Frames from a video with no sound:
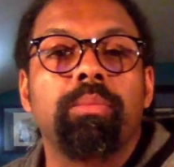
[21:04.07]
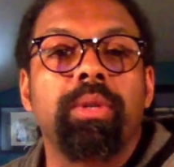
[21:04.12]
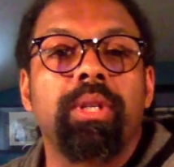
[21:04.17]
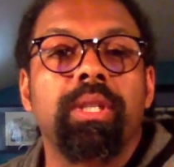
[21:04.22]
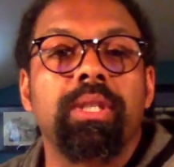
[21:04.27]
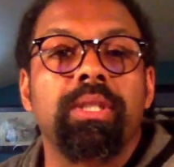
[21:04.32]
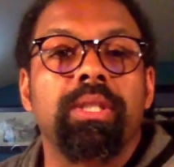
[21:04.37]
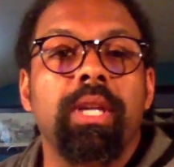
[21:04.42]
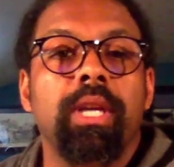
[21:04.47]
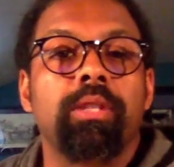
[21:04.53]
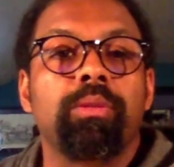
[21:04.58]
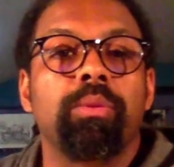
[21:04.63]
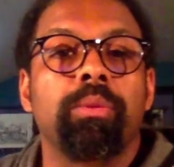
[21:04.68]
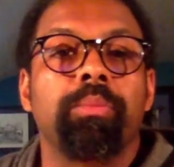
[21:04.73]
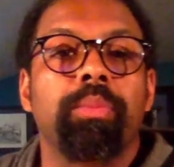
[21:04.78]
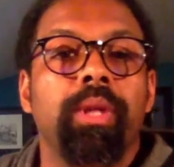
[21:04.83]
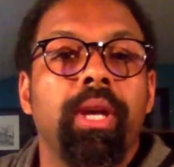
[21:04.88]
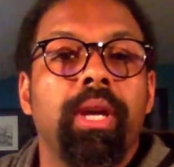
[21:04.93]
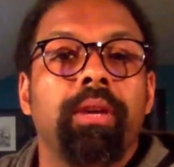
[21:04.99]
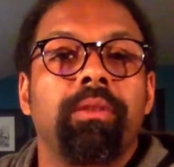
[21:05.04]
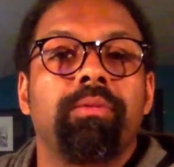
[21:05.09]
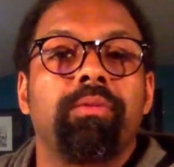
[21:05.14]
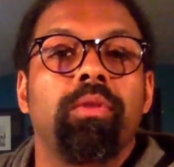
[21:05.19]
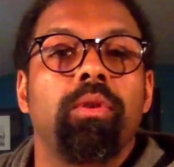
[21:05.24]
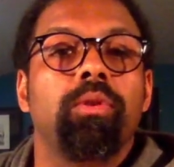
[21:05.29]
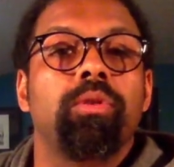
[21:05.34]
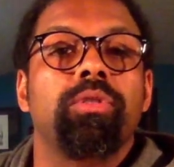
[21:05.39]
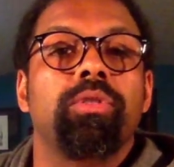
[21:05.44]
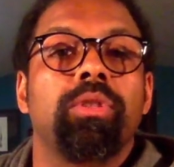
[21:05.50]
because that's what black
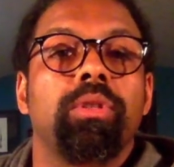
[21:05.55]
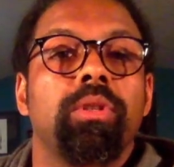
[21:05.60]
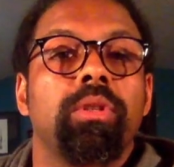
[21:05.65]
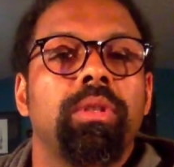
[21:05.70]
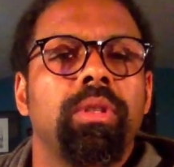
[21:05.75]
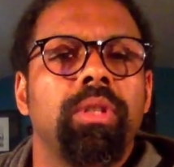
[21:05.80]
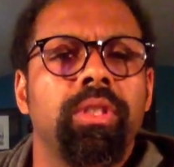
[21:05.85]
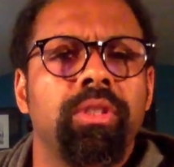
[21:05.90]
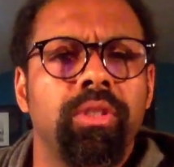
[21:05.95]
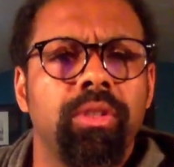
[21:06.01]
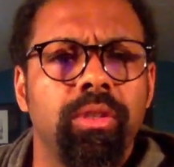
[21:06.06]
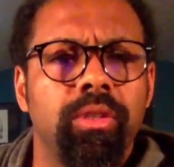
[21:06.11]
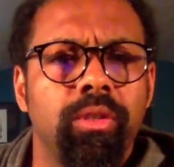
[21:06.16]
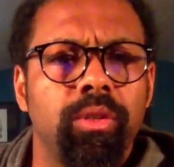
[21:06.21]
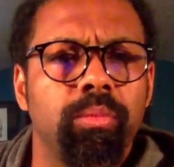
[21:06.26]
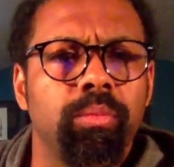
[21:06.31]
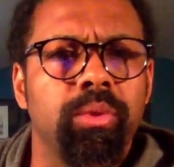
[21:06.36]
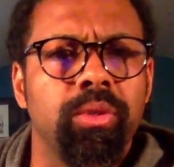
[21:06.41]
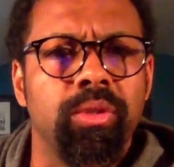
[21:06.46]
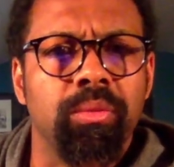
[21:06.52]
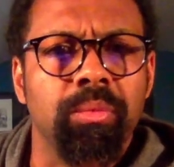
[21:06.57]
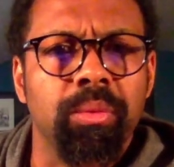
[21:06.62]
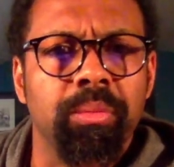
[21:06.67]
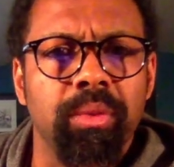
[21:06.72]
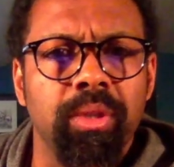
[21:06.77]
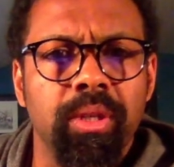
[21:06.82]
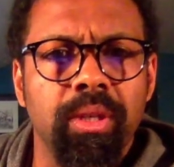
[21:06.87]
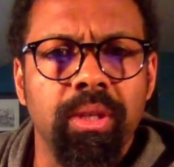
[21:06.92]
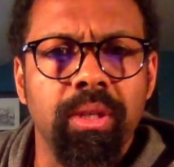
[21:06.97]
folks listened to,
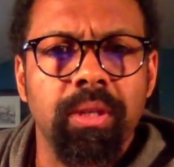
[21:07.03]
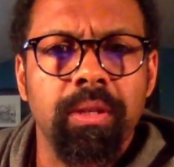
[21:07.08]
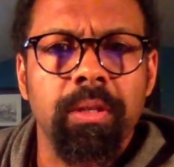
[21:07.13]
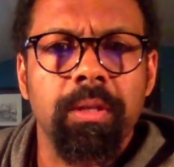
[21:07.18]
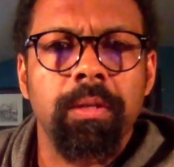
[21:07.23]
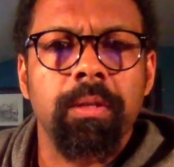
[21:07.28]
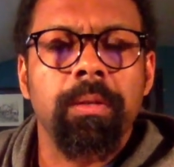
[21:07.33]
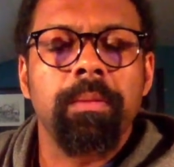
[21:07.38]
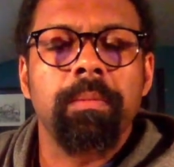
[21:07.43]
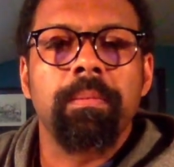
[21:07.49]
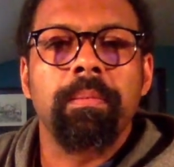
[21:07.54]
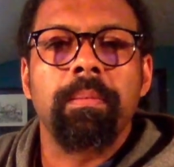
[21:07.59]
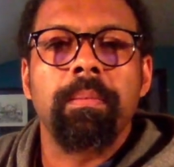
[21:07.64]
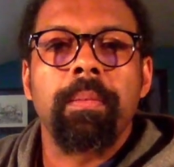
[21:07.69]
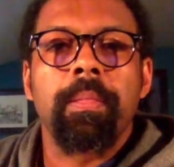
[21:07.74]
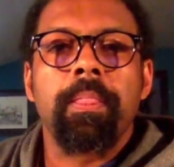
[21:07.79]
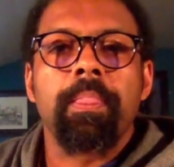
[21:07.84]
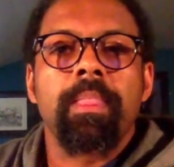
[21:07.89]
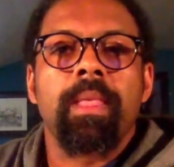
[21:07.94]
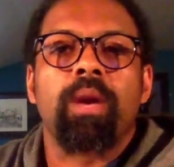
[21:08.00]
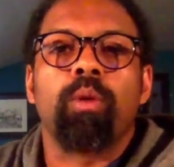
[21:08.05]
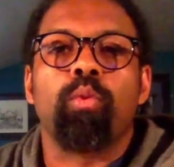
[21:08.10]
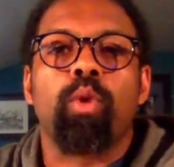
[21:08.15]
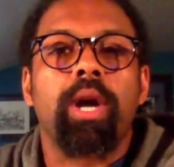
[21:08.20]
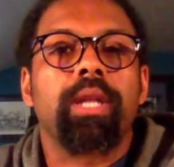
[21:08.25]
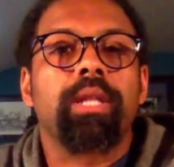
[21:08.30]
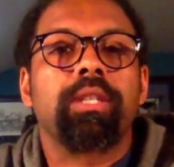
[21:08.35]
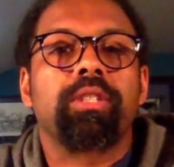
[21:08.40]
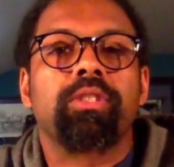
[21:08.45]
presumably. And
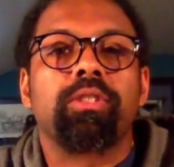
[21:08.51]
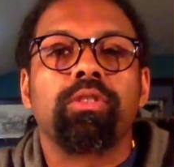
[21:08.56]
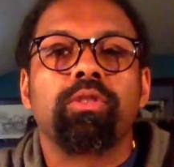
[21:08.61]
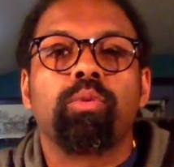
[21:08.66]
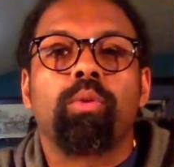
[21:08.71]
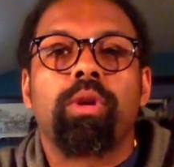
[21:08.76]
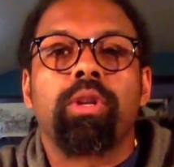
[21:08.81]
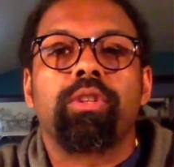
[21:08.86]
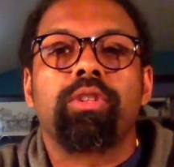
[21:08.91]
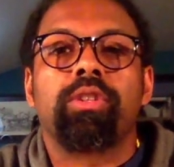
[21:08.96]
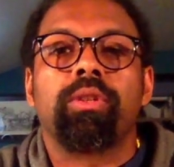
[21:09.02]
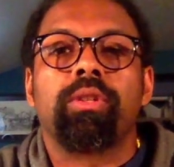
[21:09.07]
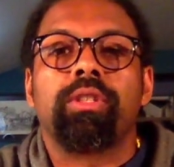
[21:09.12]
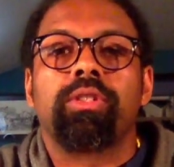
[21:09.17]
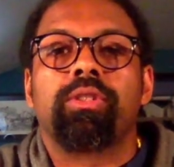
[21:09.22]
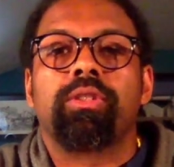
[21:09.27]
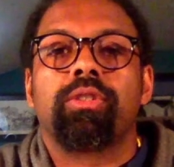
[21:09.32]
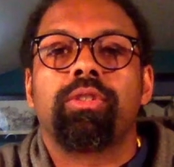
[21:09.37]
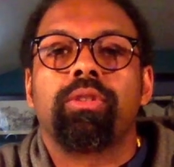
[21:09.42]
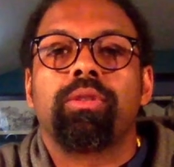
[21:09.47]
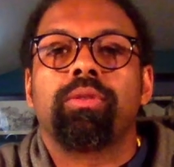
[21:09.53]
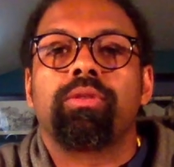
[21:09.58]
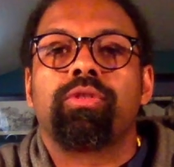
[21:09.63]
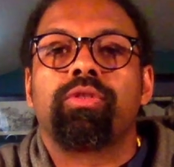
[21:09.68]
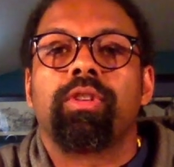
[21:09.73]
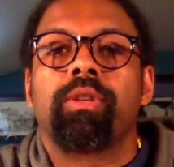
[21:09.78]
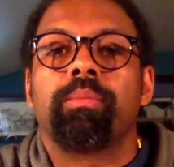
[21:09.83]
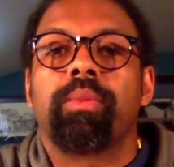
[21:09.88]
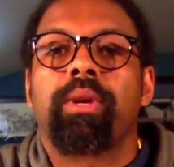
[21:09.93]
white listeners wanted to listen to
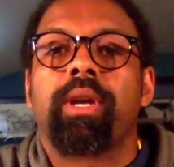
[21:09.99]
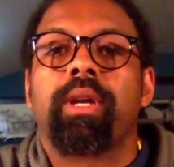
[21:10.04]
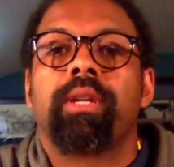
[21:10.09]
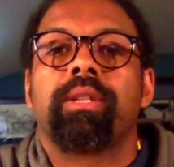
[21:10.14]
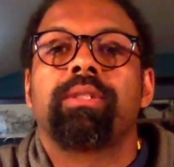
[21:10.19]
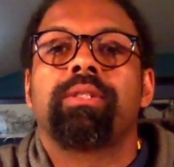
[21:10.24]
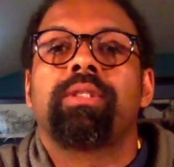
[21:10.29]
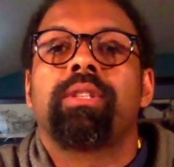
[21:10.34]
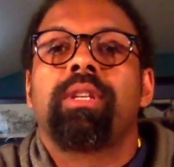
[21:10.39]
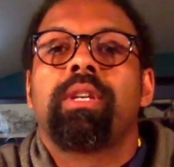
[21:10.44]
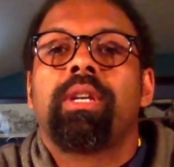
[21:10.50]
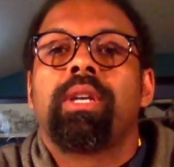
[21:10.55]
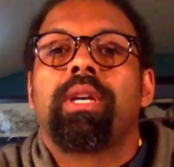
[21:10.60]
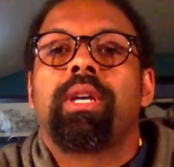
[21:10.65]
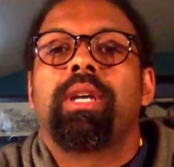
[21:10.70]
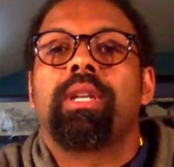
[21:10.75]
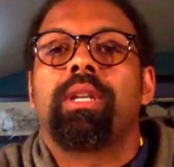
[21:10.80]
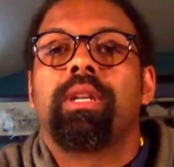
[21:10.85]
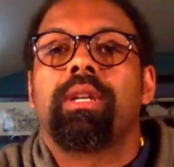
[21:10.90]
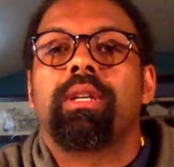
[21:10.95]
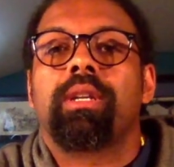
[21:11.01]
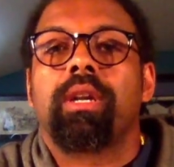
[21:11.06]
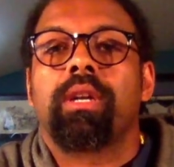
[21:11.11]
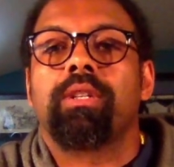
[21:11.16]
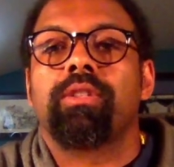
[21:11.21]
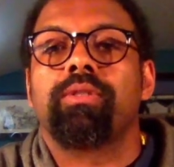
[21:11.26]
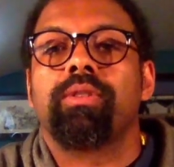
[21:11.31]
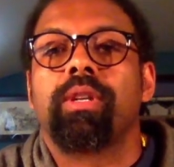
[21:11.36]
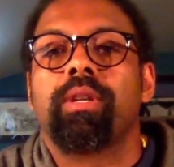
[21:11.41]
string bands and
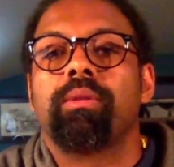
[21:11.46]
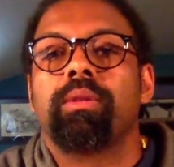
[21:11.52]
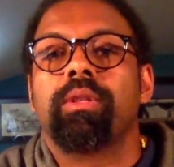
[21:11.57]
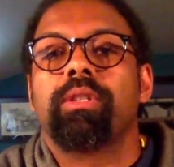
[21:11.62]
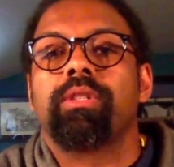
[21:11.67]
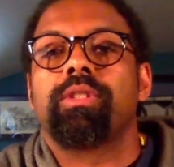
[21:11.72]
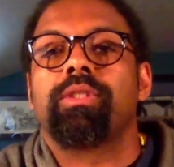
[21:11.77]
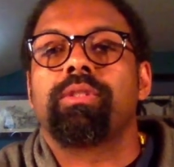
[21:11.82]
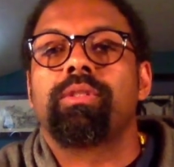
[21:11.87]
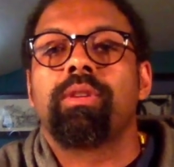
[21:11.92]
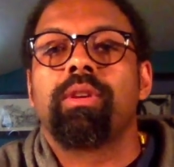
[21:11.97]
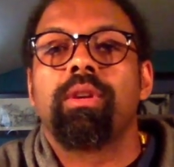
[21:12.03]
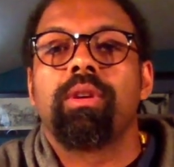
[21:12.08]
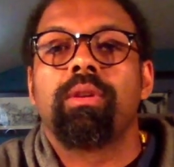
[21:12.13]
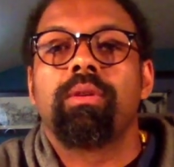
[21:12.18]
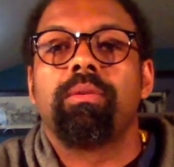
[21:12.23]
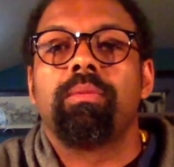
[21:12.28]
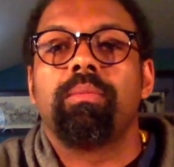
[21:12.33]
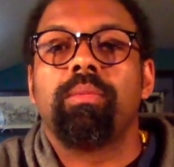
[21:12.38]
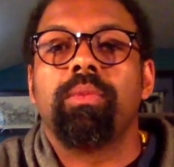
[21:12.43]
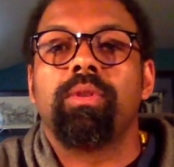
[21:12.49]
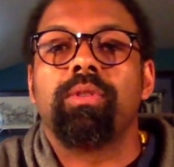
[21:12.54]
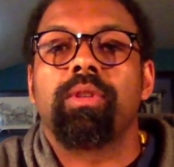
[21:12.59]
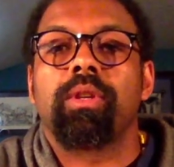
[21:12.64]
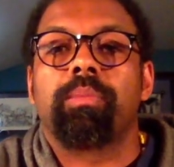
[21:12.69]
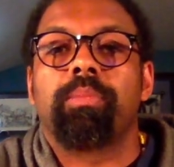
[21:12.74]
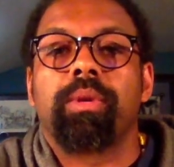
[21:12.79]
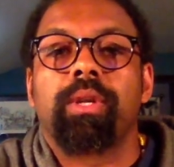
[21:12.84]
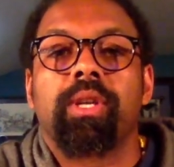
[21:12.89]
country and religious
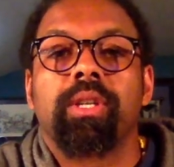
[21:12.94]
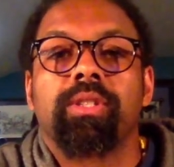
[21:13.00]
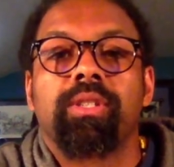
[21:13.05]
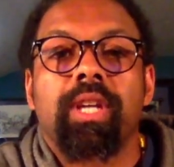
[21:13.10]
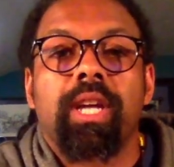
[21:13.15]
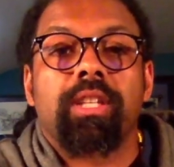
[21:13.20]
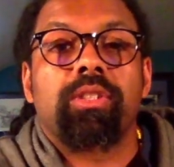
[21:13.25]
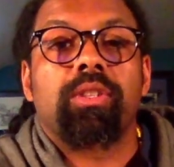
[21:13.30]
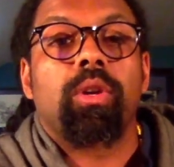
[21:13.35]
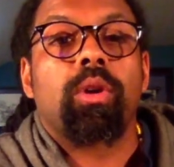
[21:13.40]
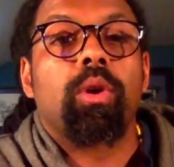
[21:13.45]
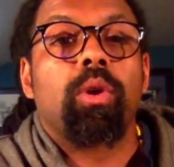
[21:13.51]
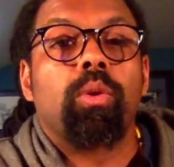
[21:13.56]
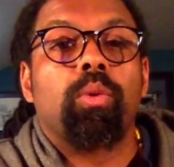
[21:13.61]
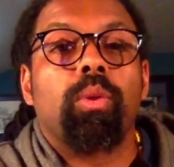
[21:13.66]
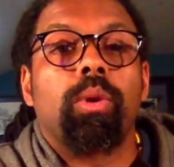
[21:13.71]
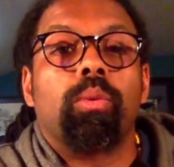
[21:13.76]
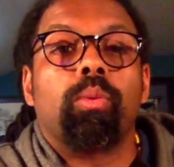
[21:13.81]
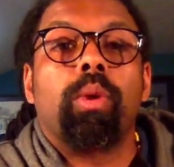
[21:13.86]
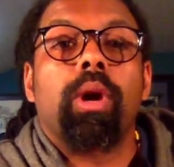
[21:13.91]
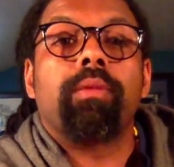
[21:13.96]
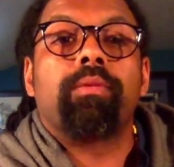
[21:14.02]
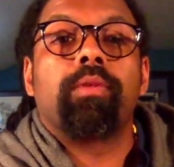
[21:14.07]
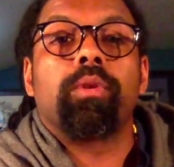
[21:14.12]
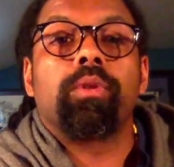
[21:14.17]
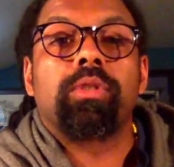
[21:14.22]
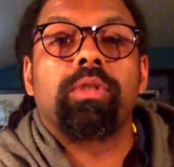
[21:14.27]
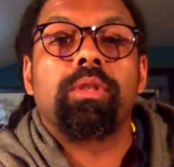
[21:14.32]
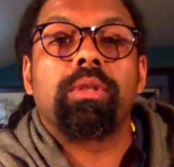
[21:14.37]
music because that's what white
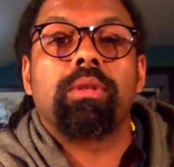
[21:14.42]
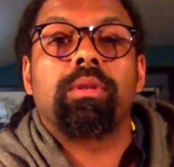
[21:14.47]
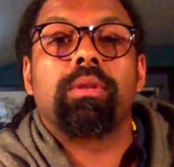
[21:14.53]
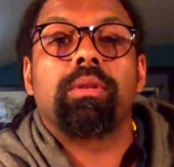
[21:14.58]
folks